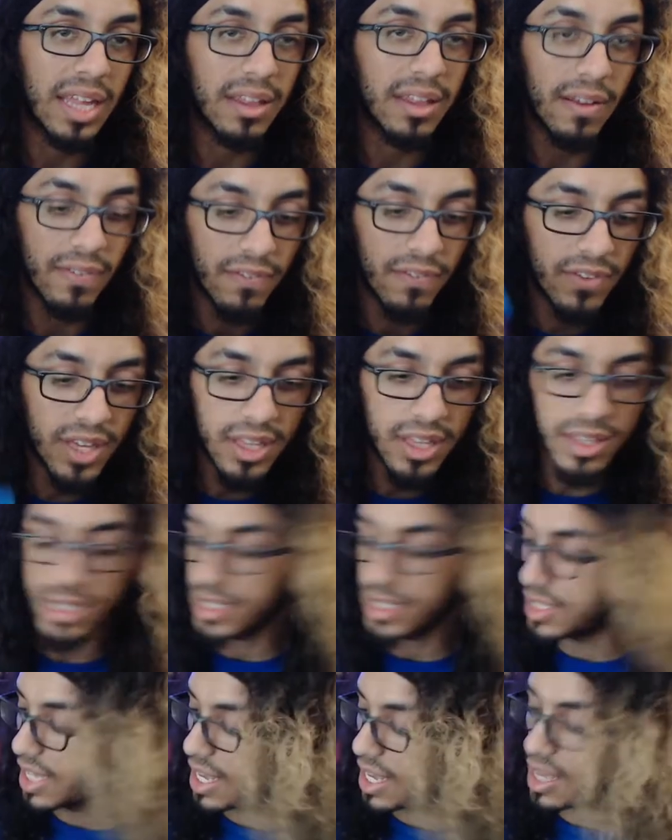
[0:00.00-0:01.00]
the fifth
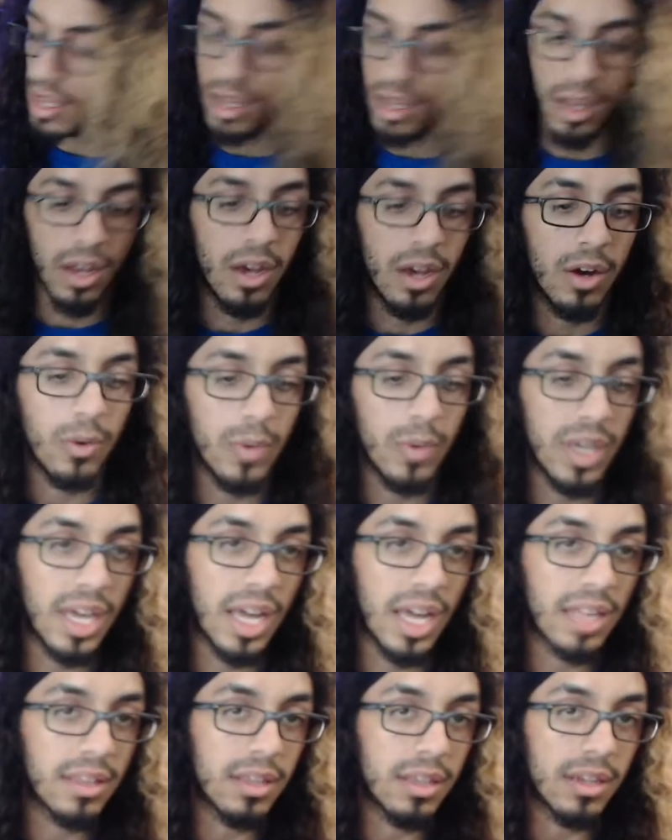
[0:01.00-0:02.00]
set. We
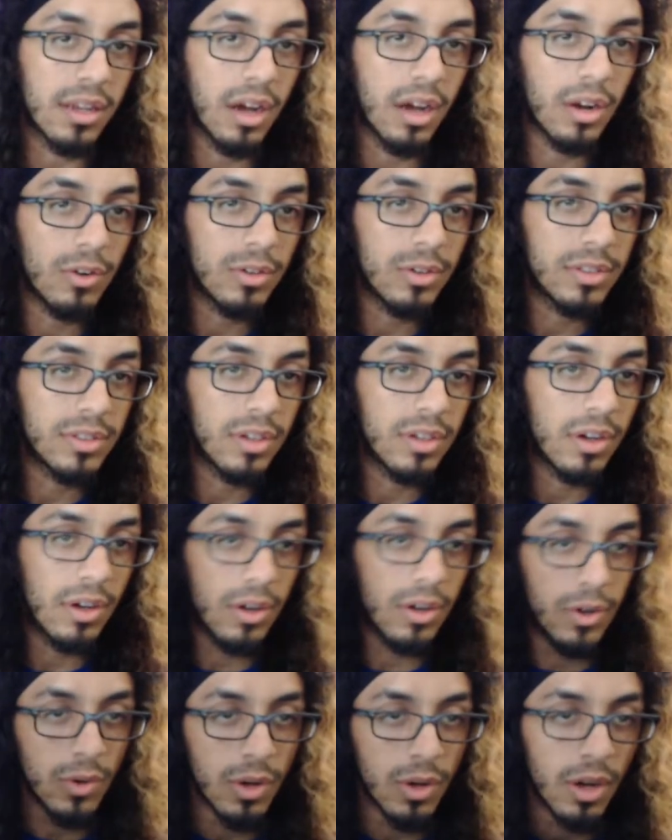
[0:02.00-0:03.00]
got the Naruto